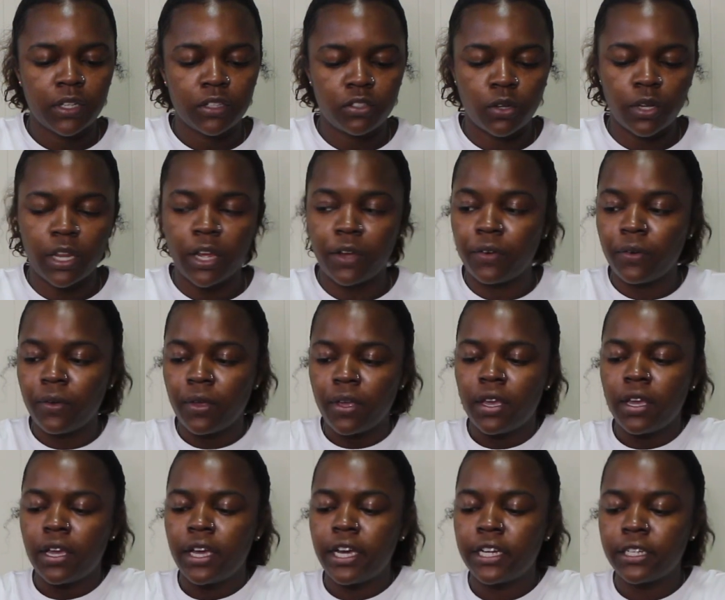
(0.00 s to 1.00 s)
now
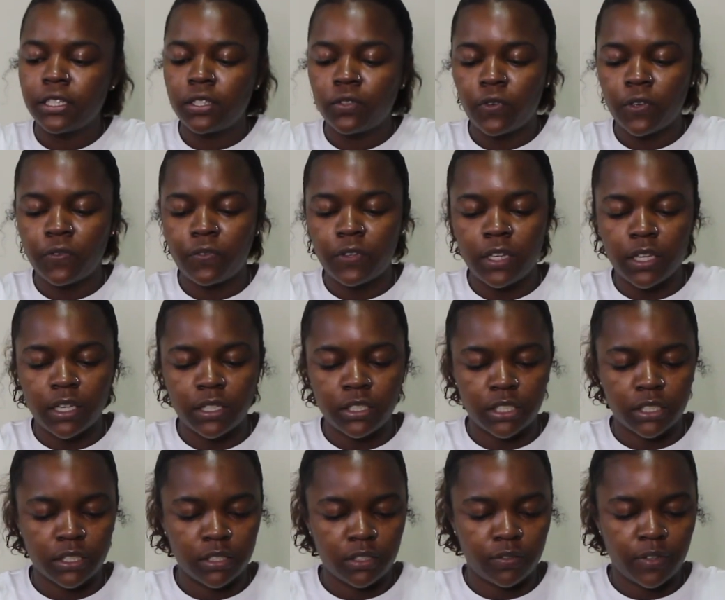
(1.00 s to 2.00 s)
here's 50
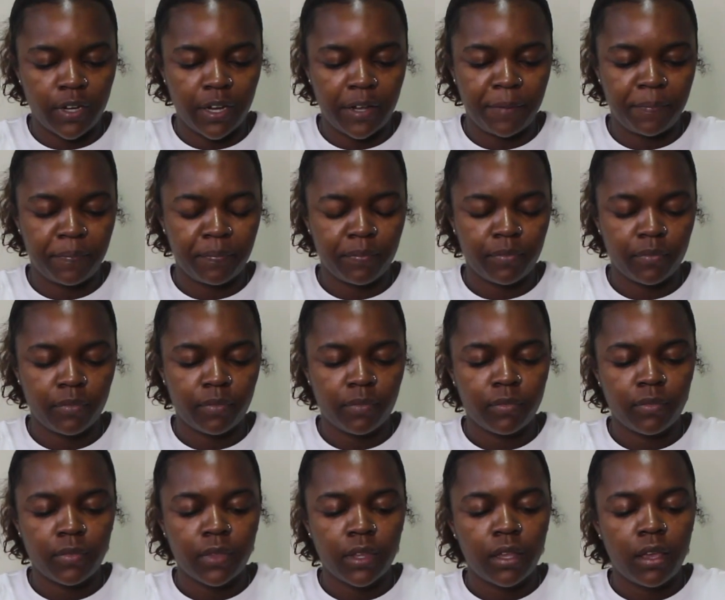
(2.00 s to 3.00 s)
inches, right?
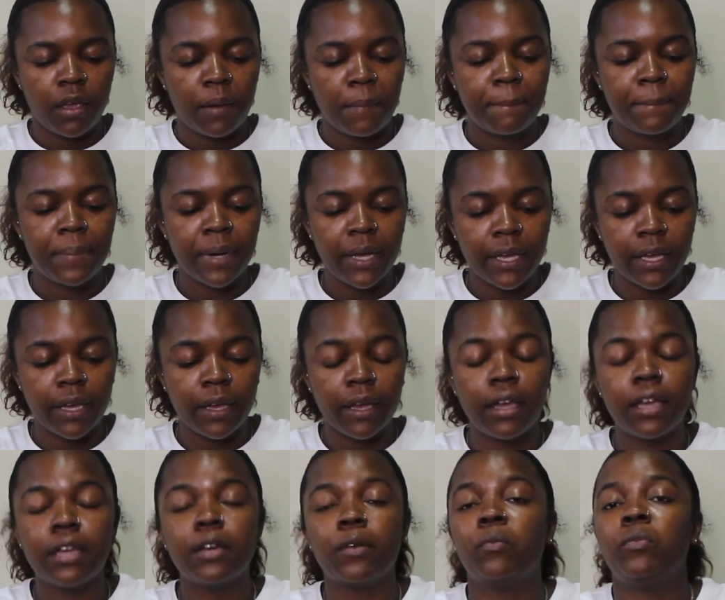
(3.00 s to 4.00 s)
But
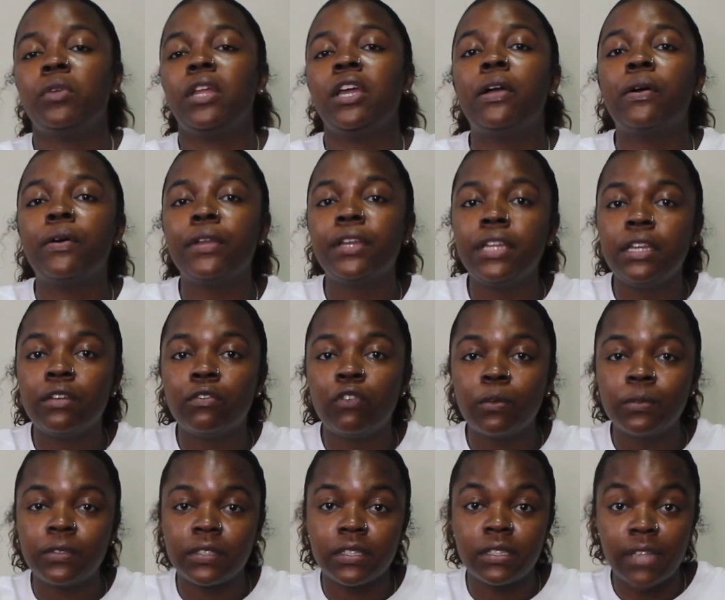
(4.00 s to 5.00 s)
they're going to need
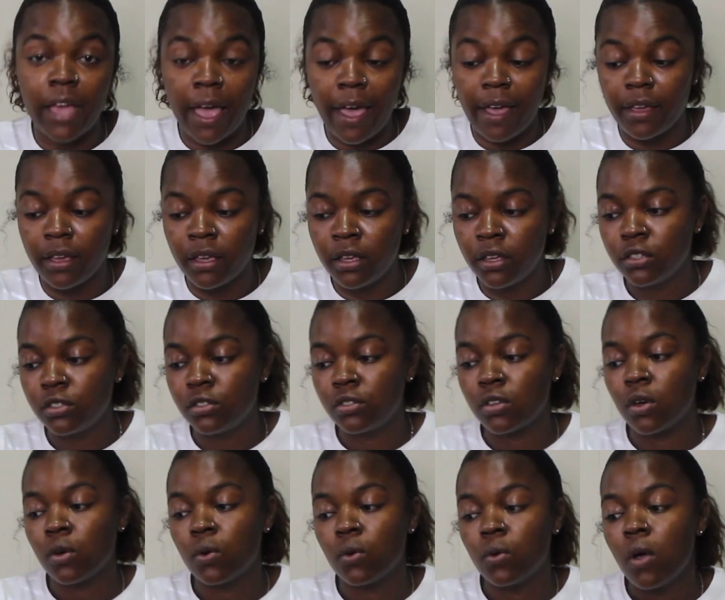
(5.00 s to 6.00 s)
room to tie it.
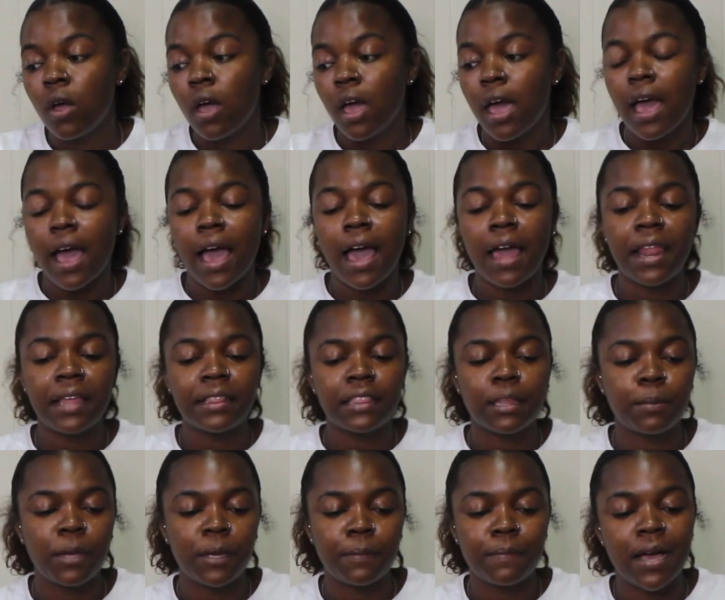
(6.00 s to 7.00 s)
So I like
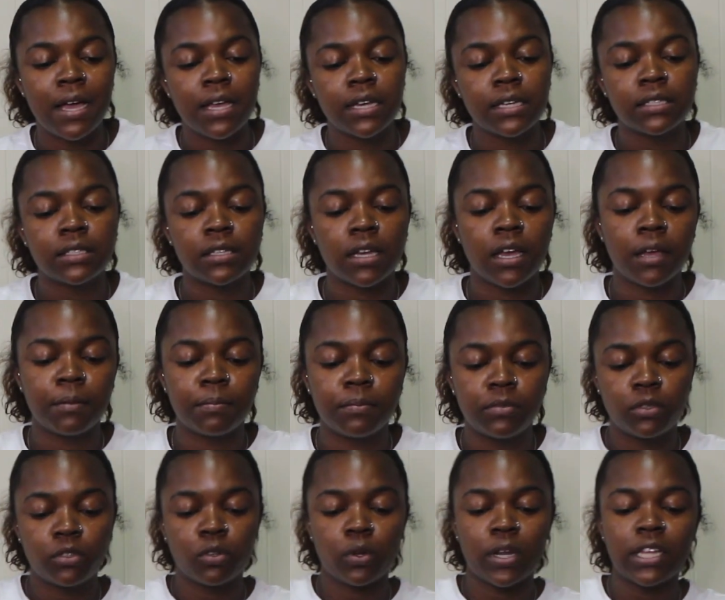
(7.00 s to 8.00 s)
to make mine
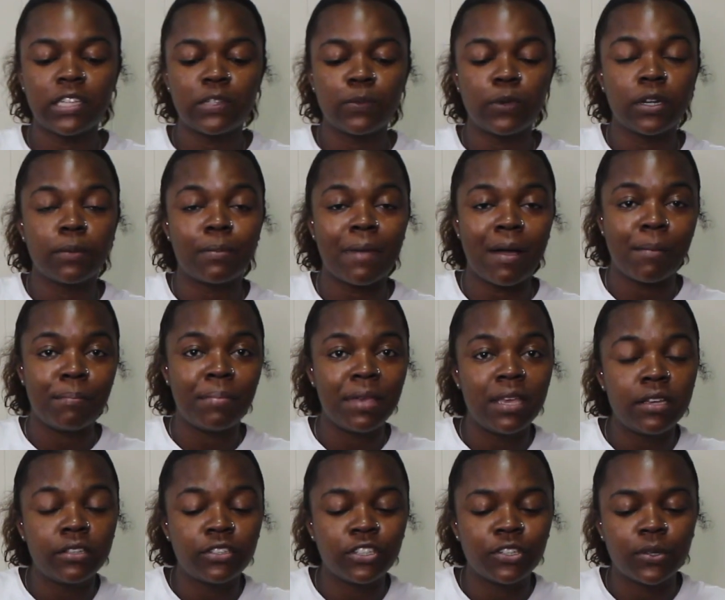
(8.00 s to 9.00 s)
up. So that's where my
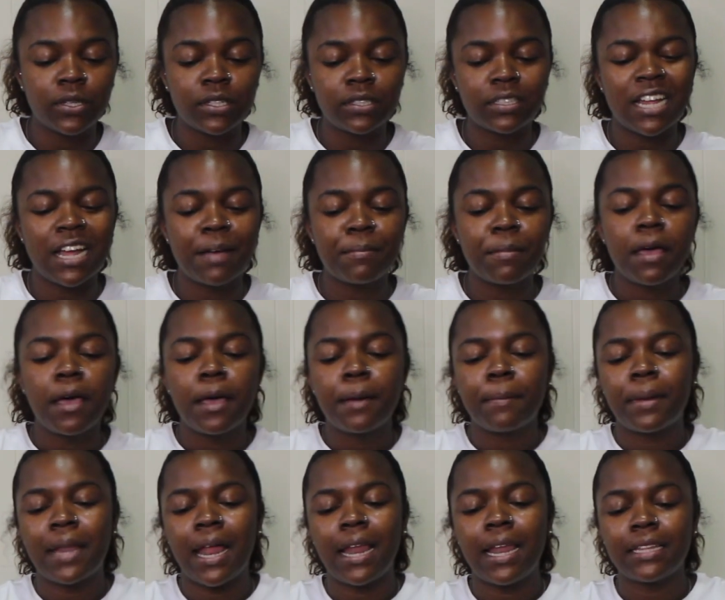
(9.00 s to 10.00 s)
beads are going to stop.
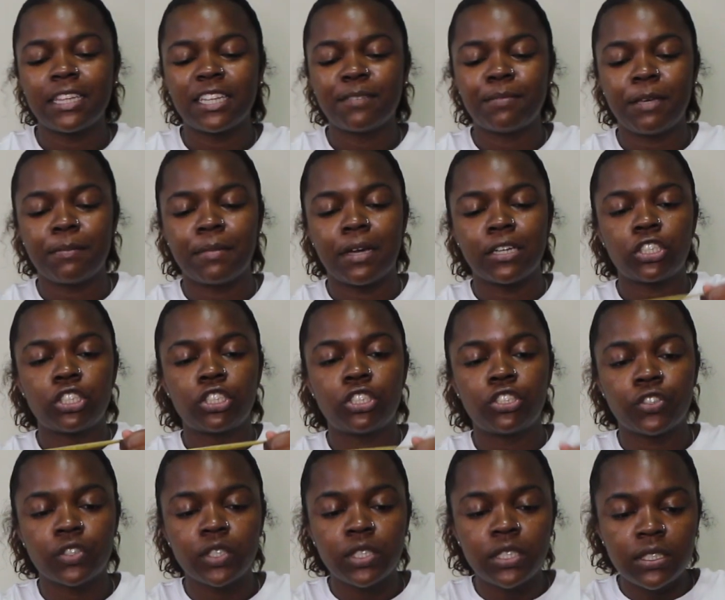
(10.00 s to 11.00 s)
But I like to make my
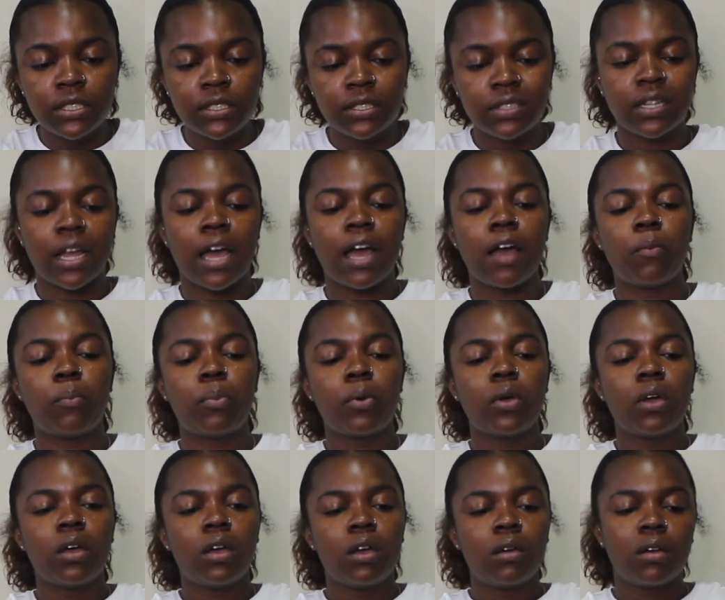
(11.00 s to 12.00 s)
string stop.
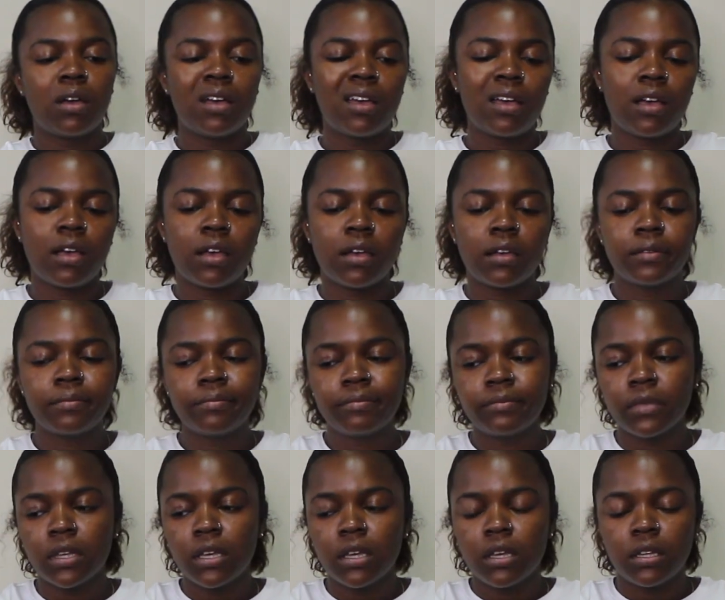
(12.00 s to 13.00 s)

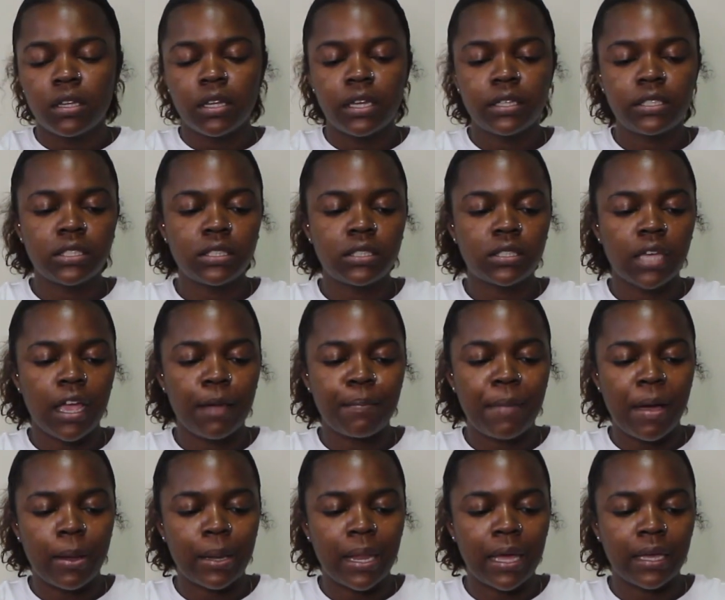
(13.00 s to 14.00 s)
Let's just say
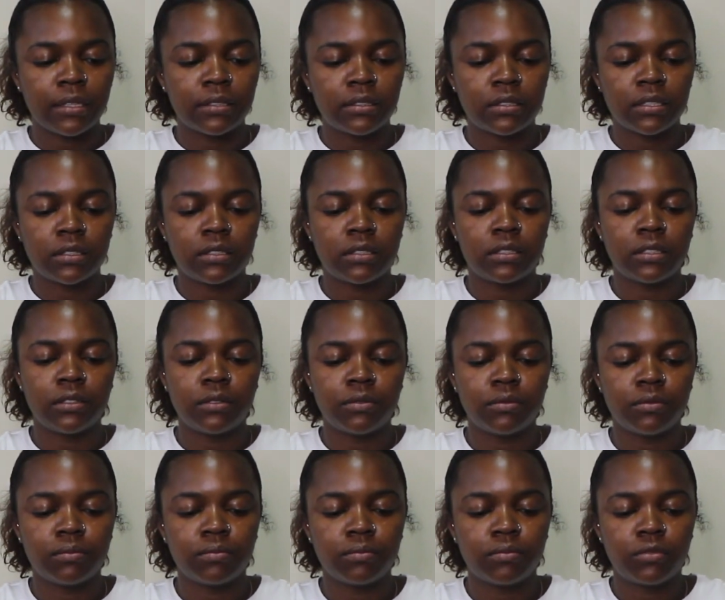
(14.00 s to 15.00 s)
about like
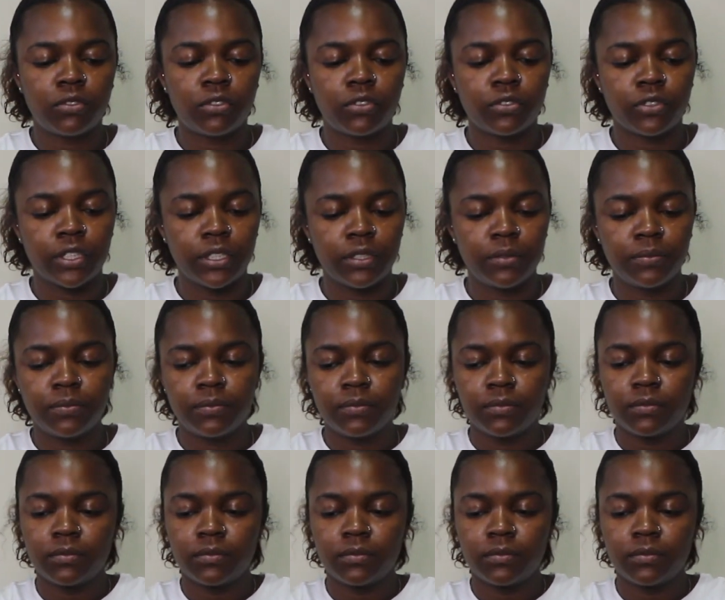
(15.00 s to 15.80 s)
63.